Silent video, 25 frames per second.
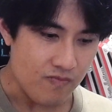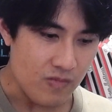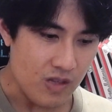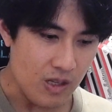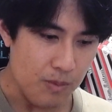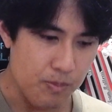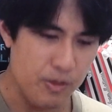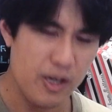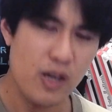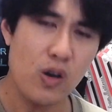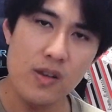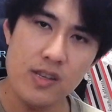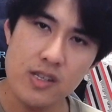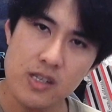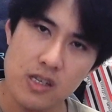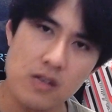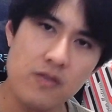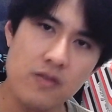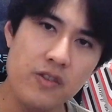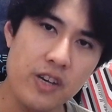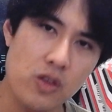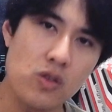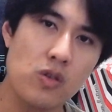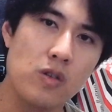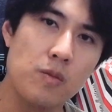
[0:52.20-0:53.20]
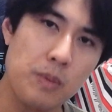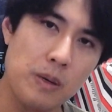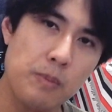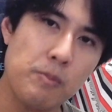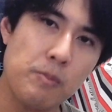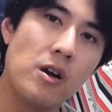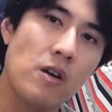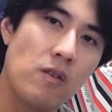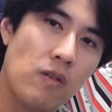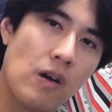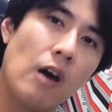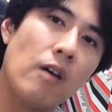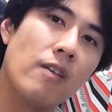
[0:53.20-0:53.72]
be considerate to
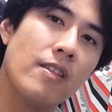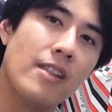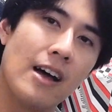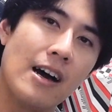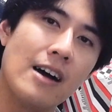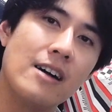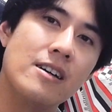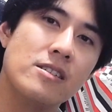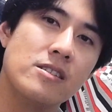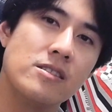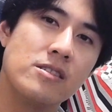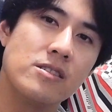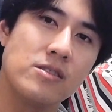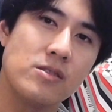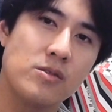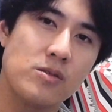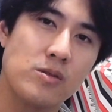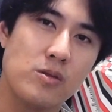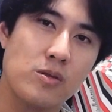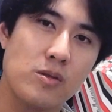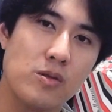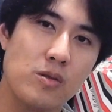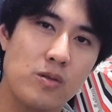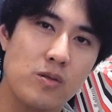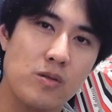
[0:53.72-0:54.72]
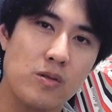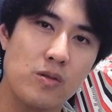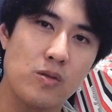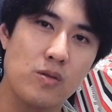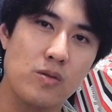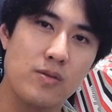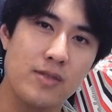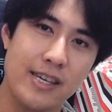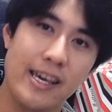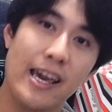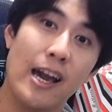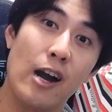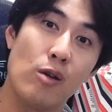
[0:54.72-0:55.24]
people around who
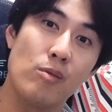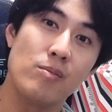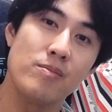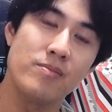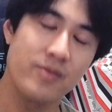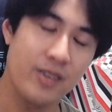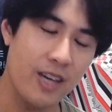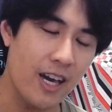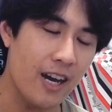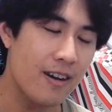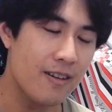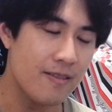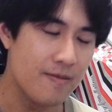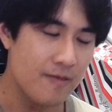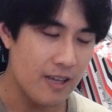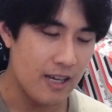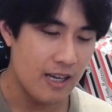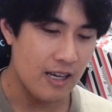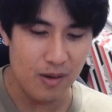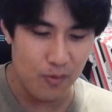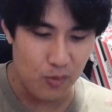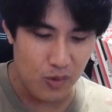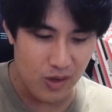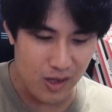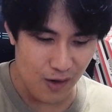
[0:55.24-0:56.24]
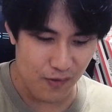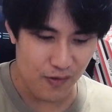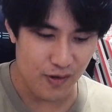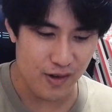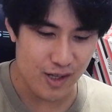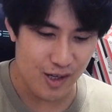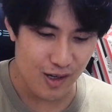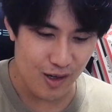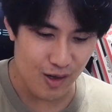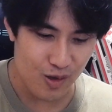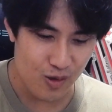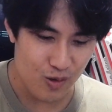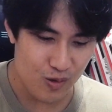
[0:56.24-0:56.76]
need help. Yeah. Without
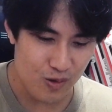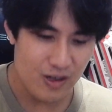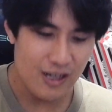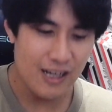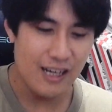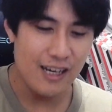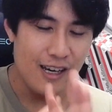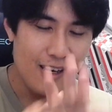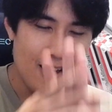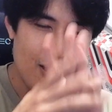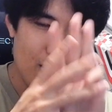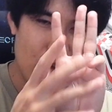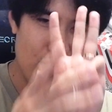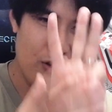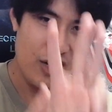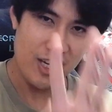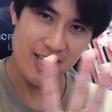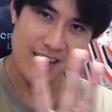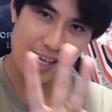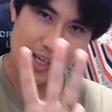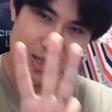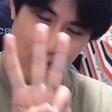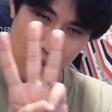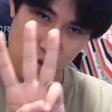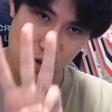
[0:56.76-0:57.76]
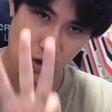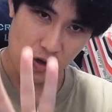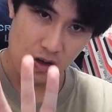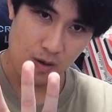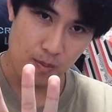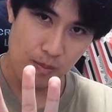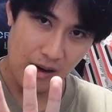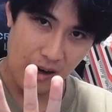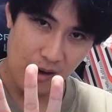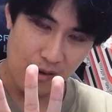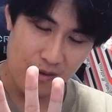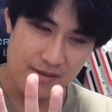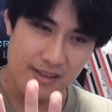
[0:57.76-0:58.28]
further ado, 3 things to talk
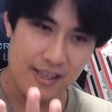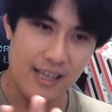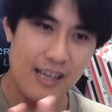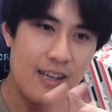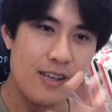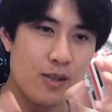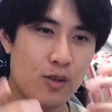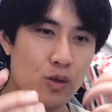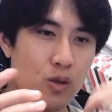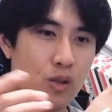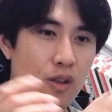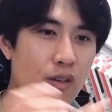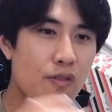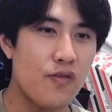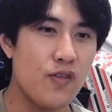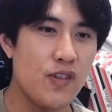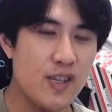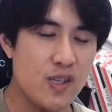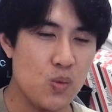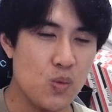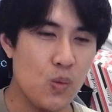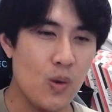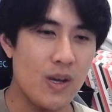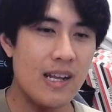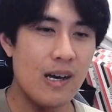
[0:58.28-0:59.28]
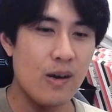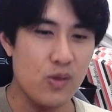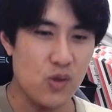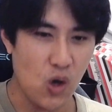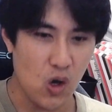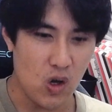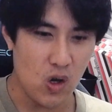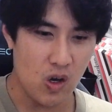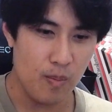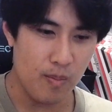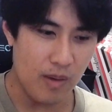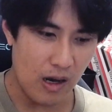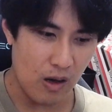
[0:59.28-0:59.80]
about. So the first one I'll
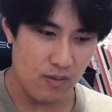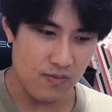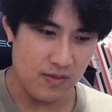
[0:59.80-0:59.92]
talk about